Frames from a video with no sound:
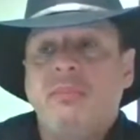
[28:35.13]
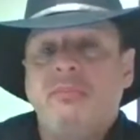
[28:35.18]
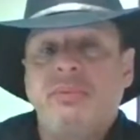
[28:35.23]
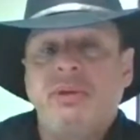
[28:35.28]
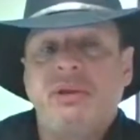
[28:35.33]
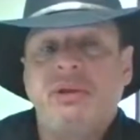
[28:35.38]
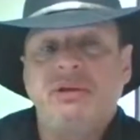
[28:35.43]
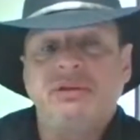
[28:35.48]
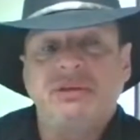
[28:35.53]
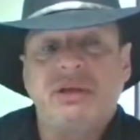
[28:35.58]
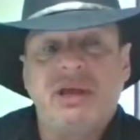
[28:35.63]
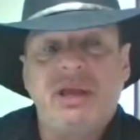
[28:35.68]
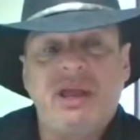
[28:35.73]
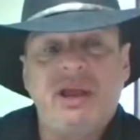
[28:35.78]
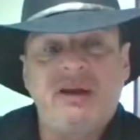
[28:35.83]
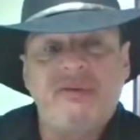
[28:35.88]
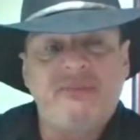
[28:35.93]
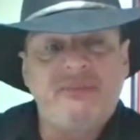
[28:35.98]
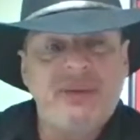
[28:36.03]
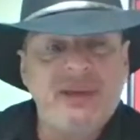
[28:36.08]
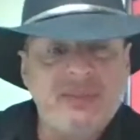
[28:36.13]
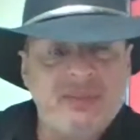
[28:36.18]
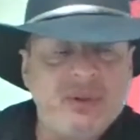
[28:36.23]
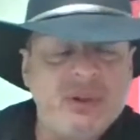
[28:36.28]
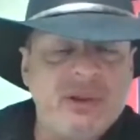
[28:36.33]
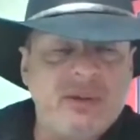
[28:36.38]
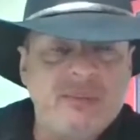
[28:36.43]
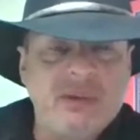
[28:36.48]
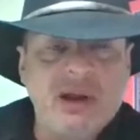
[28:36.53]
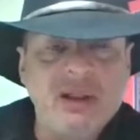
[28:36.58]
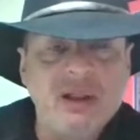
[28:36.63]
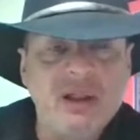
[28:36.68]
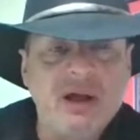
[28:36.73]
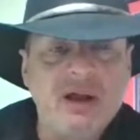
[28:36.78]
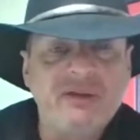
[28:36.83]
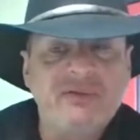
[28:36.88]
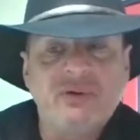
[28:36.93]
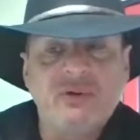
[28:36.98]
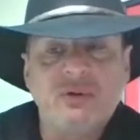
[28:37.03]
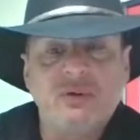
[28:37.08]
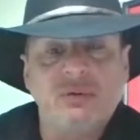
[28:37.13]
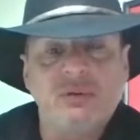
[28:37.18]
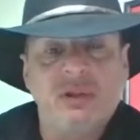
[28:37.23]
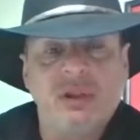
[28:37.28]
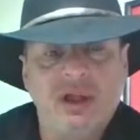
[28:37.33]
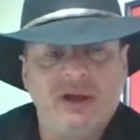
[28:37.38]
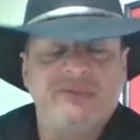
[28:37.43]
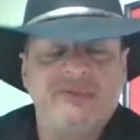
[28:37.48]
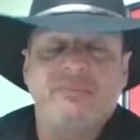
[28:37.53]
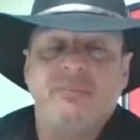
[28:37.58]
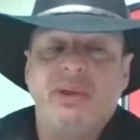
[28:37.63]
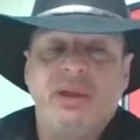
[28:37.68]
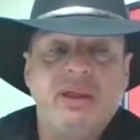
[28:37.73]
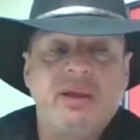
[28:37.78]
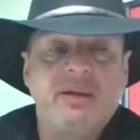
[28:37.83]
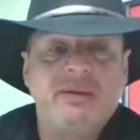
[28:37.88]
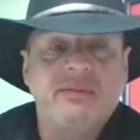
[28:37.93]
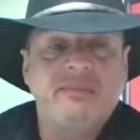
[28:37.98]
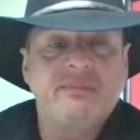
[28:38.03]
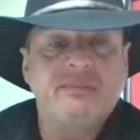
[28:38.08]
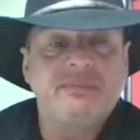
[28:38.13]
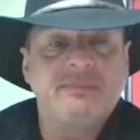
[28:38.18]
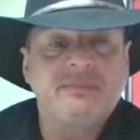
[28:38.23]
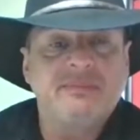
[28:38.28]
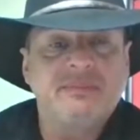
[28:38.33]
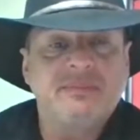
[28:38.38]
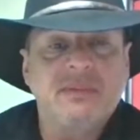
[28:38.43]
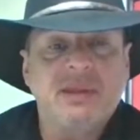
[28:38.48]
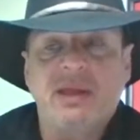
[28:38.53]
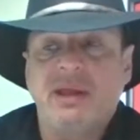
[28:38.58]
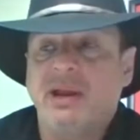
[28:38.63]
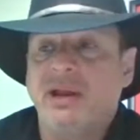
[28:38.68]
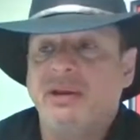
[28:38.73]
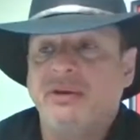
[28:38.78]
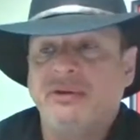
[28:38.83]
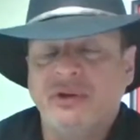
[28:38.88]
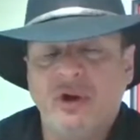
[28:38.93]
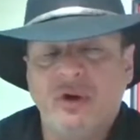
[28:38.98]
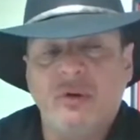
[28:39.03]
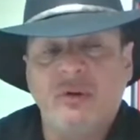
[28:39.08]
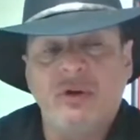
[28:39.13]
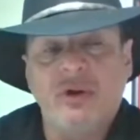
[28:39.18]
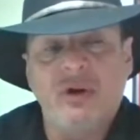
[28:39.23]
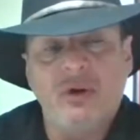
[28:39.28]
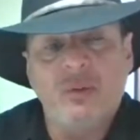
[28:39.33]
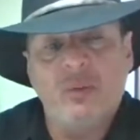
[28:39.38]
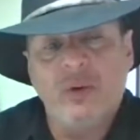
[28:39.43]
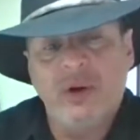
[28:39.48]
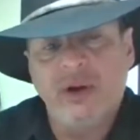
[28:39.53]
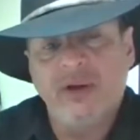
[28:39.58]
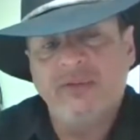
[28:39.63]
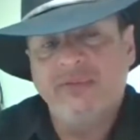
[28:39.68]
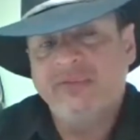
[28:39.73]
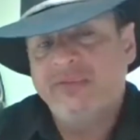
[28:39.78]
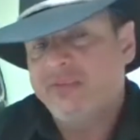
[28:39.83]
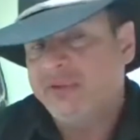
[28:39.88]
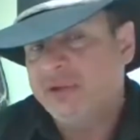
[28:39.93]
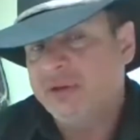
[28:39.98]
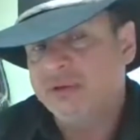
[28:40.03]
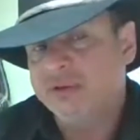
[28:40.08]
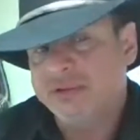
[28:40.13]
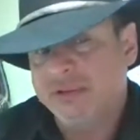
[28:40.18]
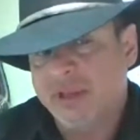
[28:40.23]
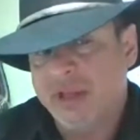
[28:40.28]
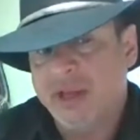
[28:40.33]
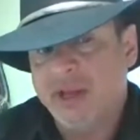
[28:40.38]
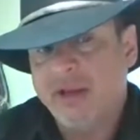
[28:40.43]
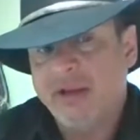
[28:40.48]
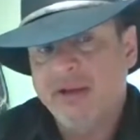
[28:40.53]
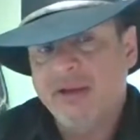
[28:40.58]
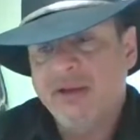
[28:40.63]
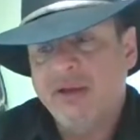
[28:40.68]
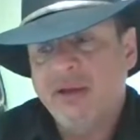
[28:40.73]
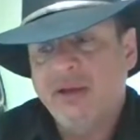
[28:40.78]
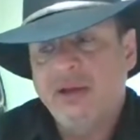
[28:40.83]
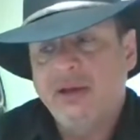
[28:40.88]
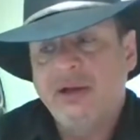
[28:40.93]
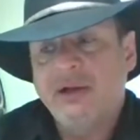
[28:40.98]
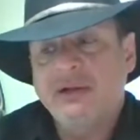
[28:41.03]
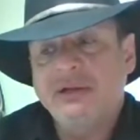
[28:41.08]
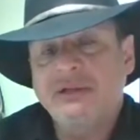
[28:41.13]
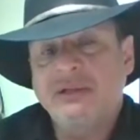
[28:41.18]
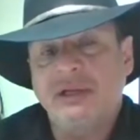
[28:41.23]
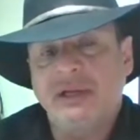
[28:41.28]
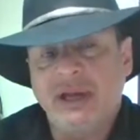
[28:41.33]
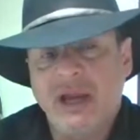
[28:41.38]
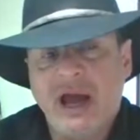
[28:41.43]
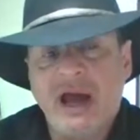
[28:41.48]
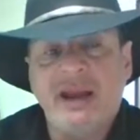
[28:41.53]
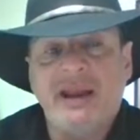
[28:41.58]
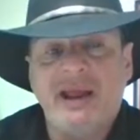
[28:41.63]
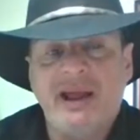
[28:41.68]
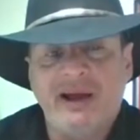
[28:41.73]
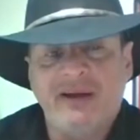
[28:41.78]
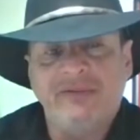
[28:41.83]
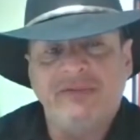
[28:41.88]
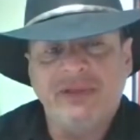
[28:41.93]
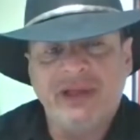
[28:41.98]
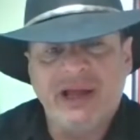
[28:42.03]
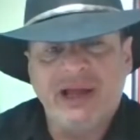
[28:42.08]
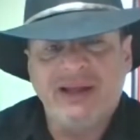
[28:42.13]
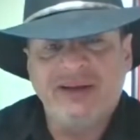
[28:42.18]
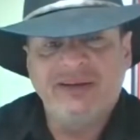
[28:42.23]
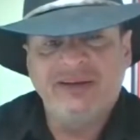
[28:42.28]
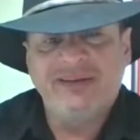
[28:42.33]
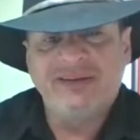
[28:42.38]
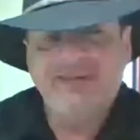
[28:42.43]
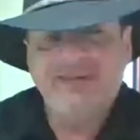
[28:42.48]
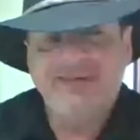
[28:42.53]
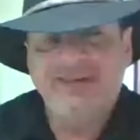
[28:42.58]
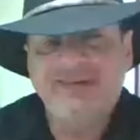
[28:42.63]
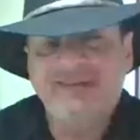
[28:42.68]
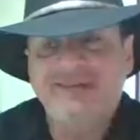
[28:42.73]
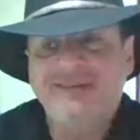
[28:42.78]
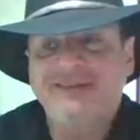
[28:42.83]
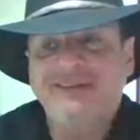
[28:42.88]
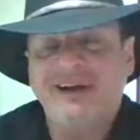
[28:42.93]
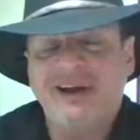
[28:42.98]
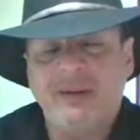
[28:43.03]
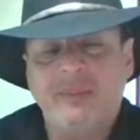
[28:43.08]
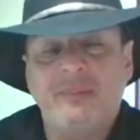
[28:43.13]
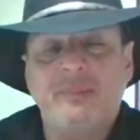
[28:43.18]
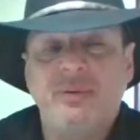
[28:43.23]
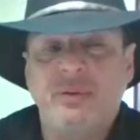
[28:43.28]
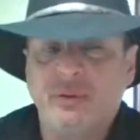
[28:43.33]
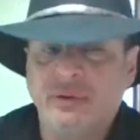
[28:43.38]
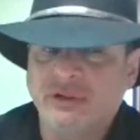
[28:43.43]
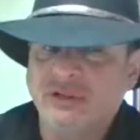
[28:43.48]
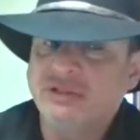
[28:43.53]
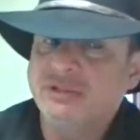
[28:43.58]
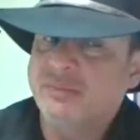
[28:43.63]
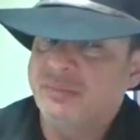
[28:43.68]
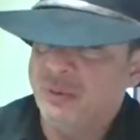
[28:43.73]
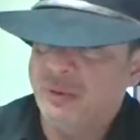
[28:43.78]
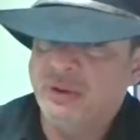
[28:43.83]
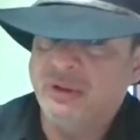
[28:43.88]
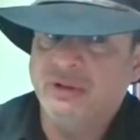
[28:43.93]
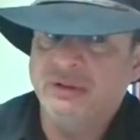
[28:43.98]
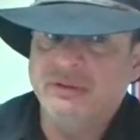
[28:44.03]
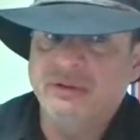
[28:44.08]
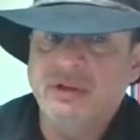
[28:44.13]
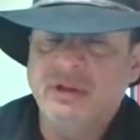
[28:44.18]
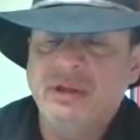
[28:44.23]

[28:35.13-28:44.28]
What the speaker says: because I have people in my life who love me. And I don't know what it feels like to not have that. I'm pretty spoiled.